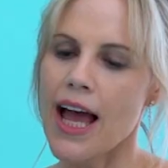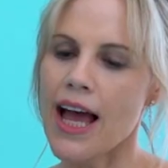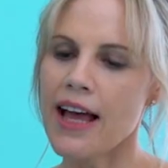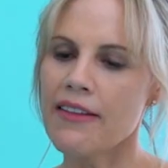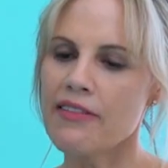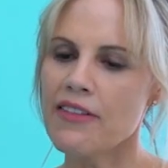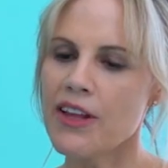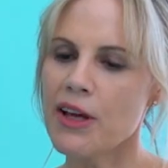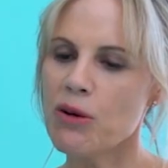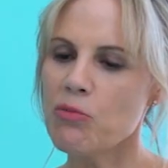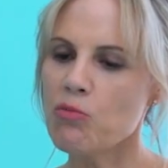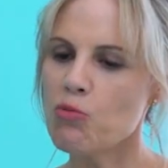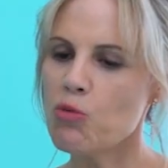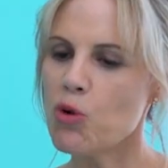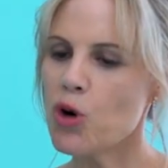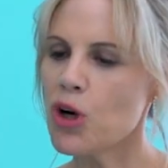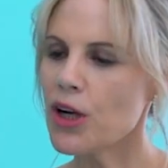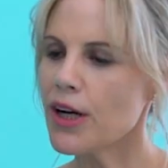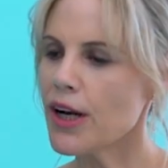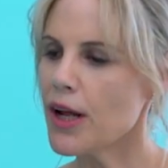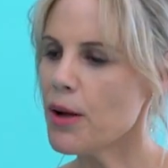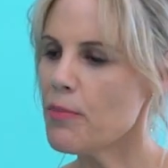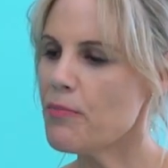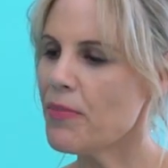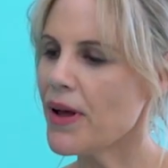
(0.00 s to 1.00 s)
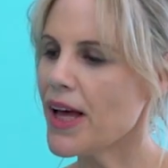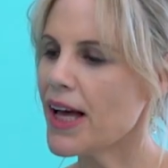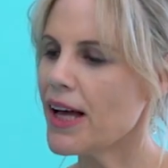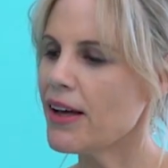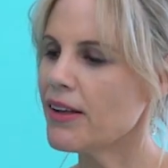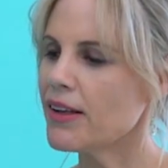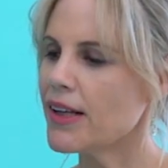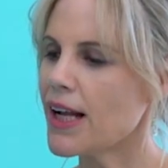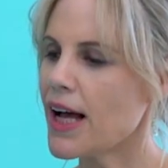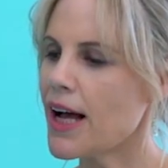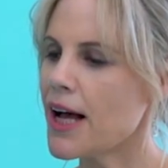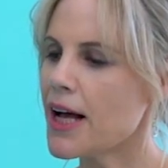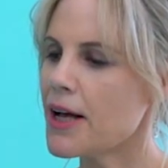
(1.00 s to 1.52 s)
And then what
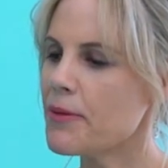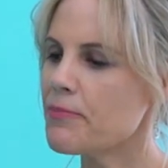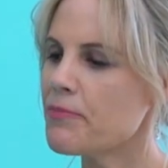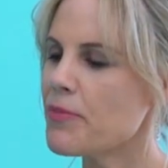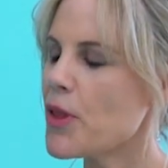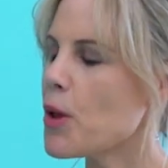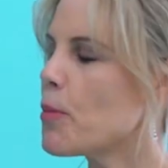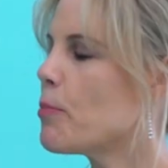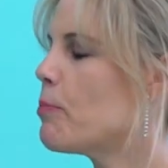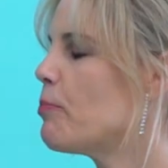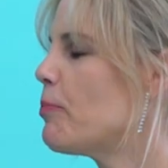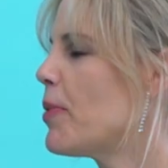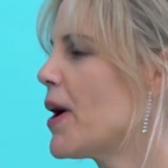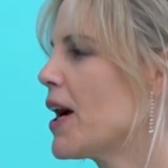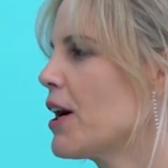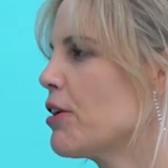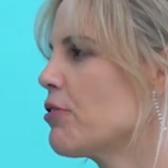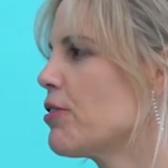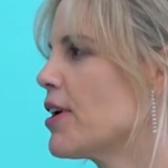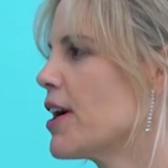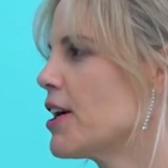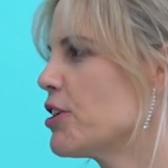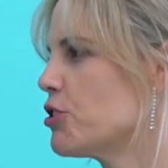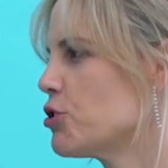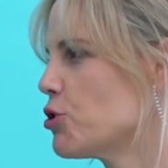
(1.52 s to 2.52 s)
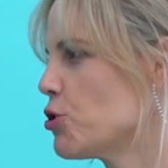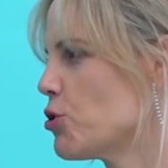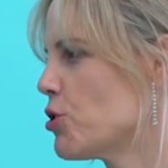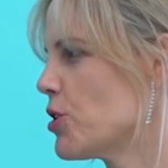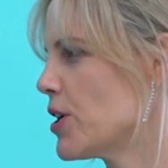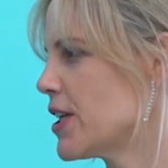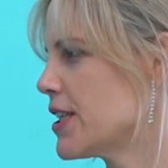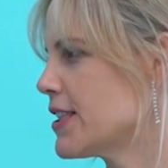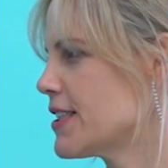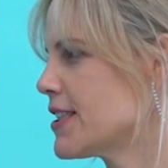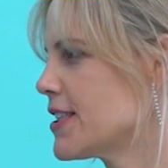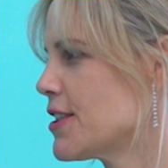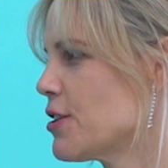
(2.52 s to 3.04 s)
about background
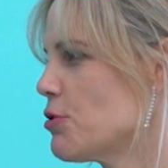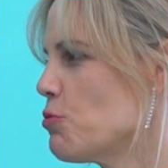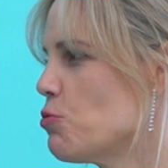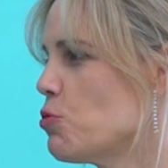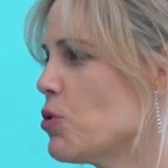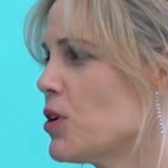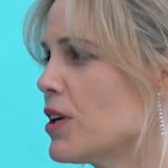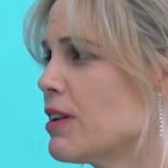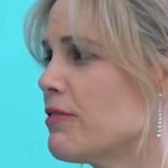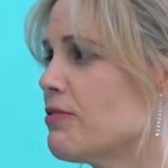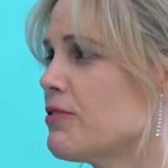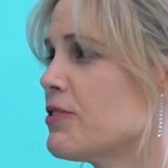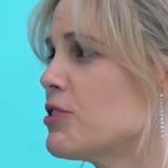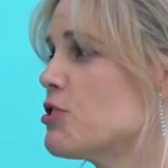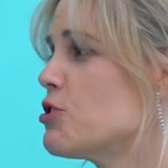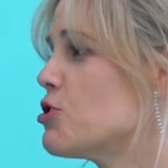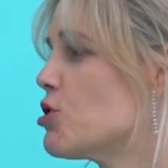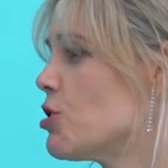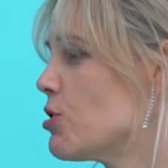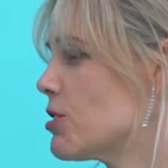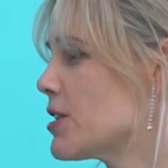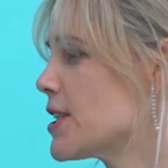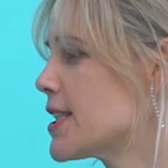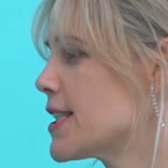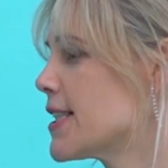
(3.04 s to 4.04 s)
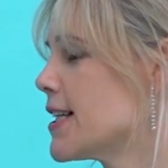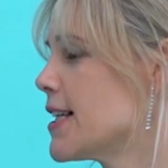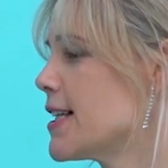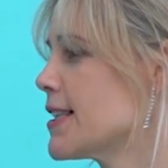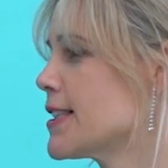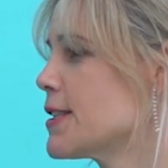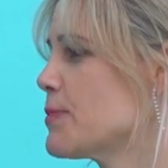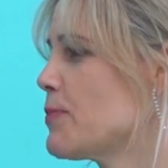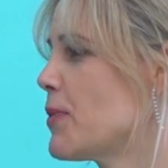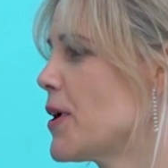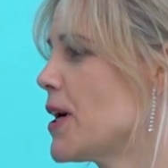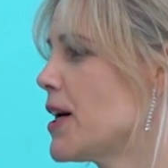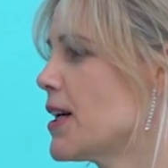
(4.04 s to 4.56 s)
noise? So what if the dog
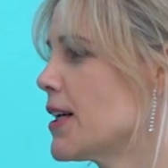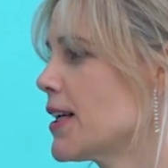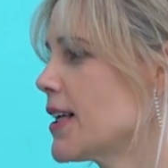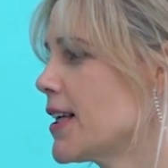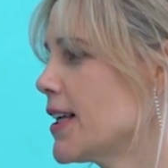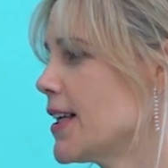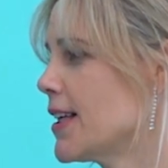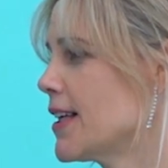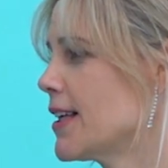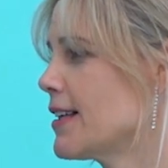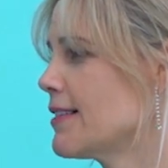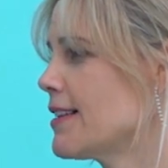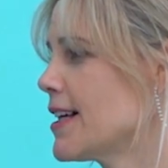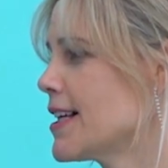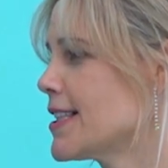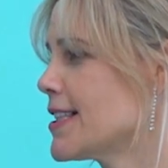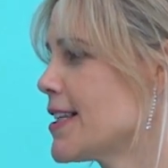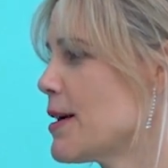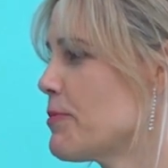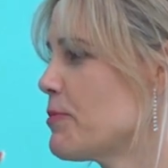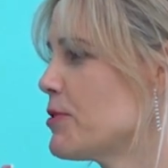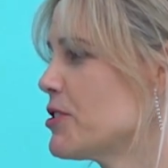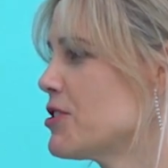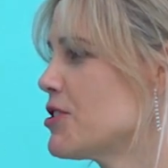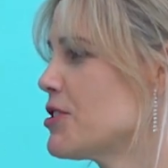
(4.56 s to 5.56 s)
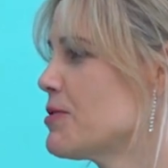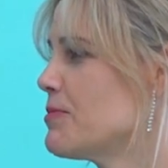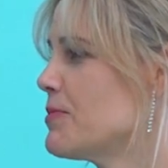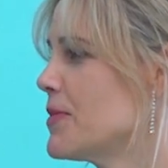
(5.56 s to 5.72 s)
starts barking? That's happened to